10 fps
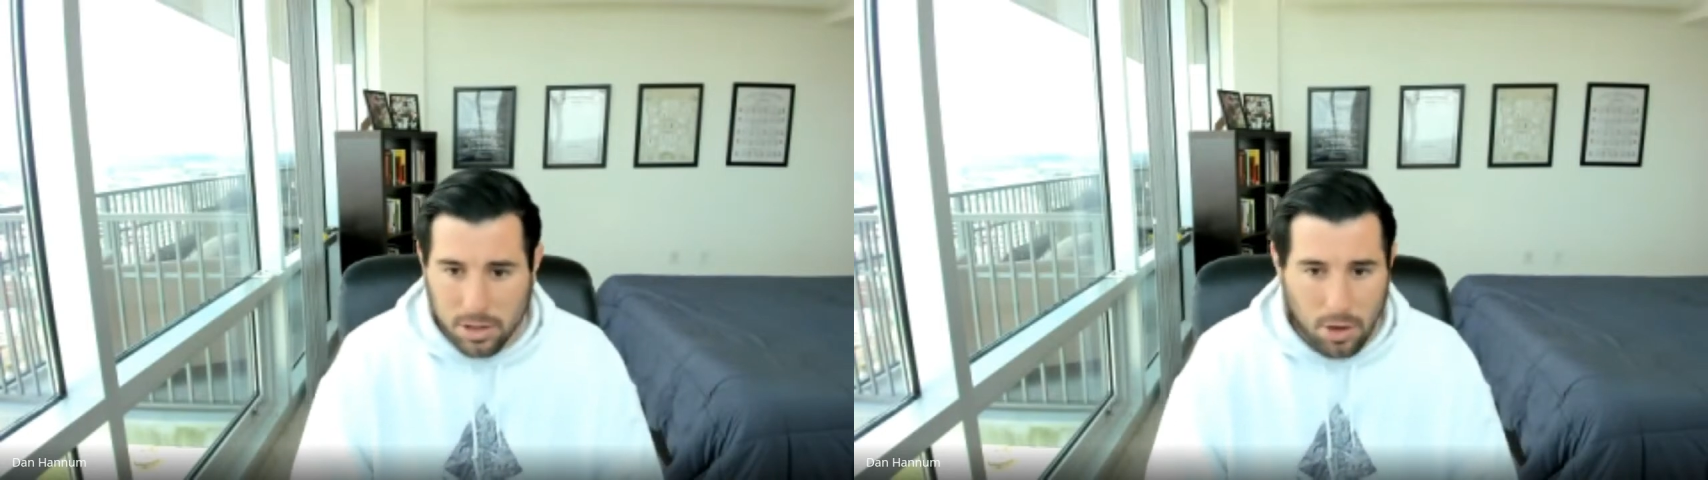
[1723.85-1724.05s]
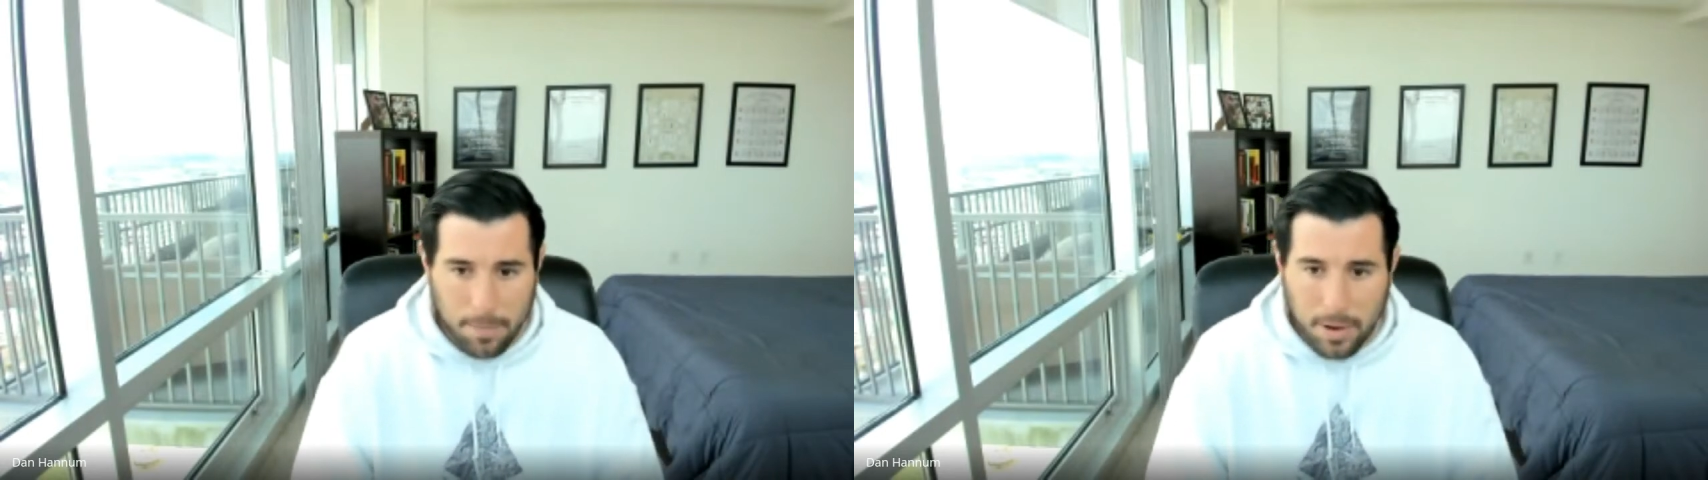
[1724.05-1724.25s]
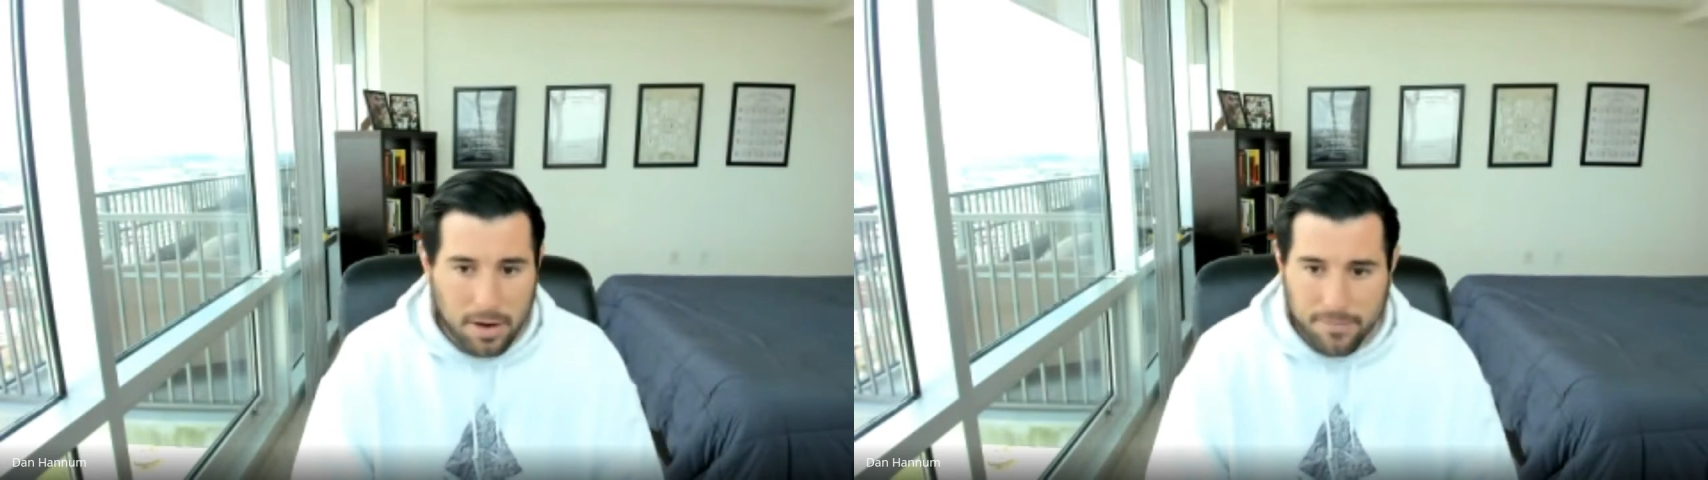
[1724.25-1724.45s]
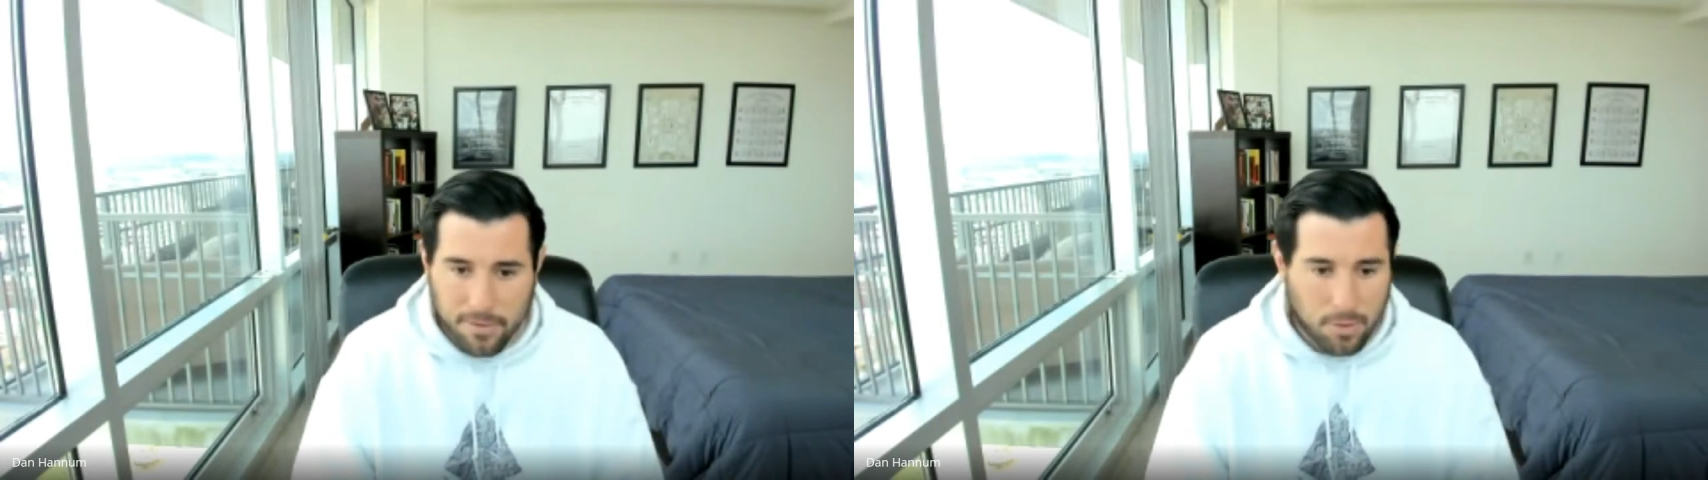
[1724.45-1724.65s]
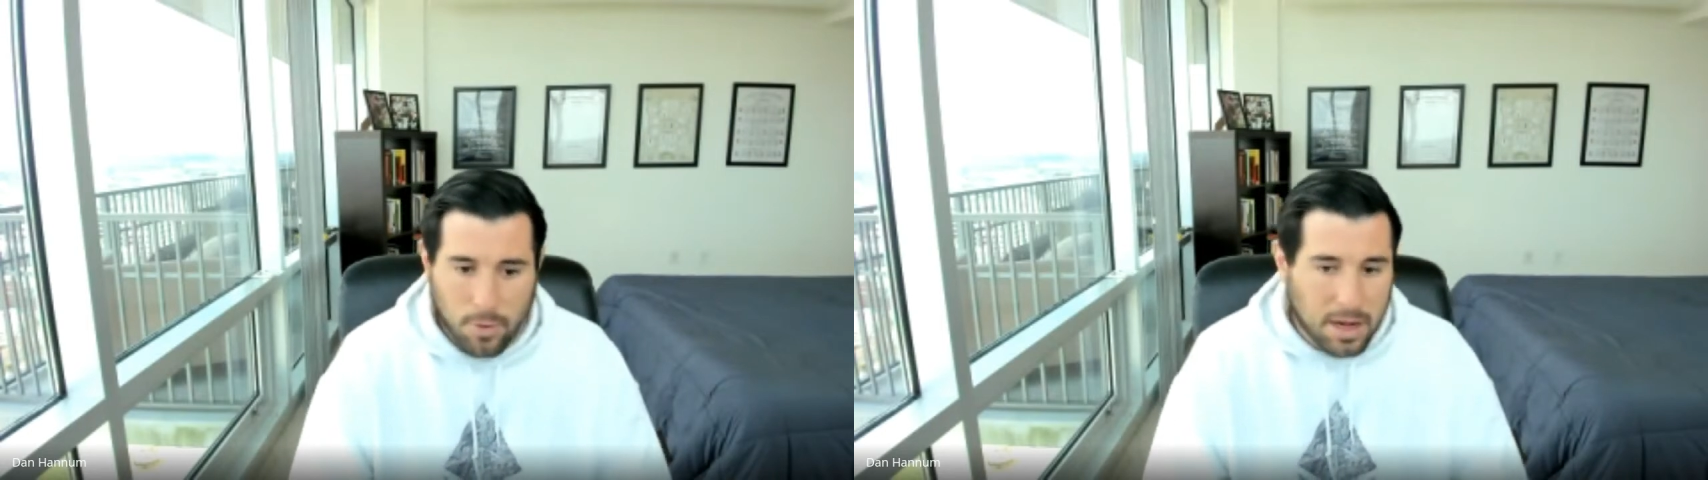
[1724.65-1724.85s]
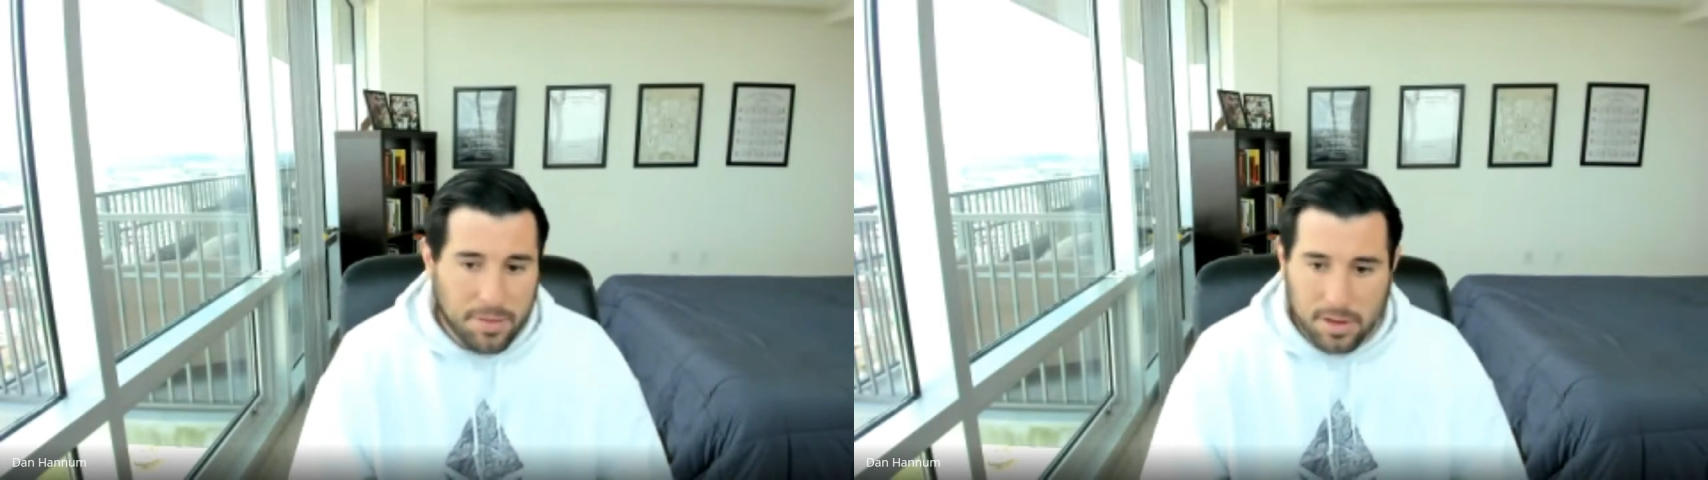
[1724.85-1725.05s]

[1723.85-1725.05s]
I bought it for 1 ETH,